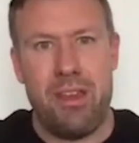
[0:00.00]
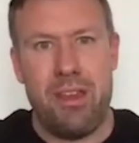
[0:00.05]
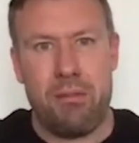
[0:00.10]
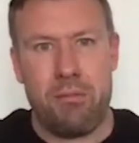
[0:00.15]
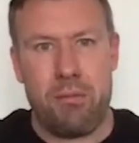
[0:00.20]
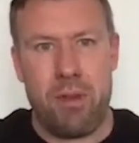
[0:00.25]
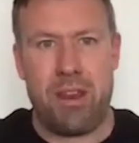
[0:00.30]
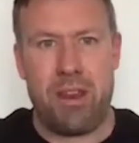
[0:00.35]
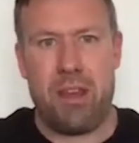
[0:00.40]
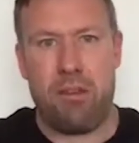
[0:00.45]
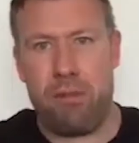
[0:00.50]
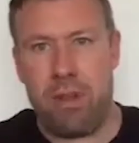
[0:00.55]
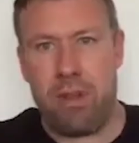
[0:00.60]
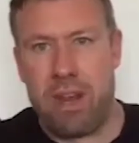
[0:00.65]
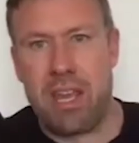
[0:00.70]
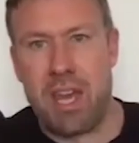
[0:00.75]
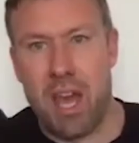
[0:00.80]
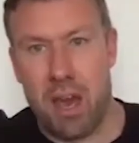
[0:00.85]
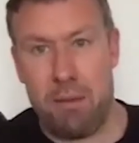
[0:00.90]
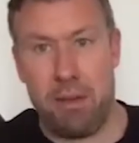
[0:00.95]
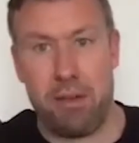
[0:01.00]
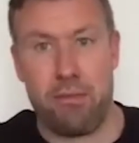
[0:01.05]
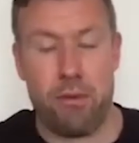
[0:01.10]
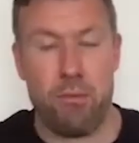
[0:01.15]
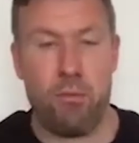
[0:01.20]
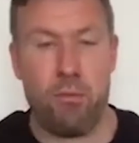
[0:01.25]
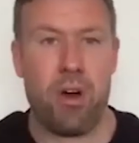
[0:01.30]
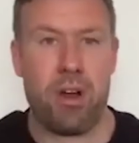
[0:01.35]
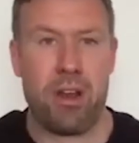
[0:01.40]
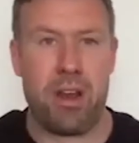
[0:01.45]
where they're really coming from
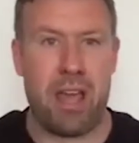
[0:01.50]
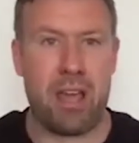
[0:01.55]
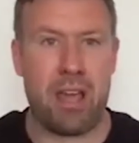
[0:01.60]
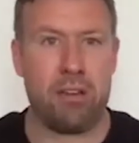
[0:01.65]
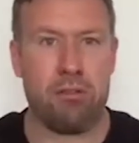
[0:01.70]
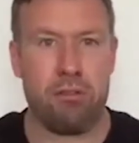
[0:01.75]
one angle or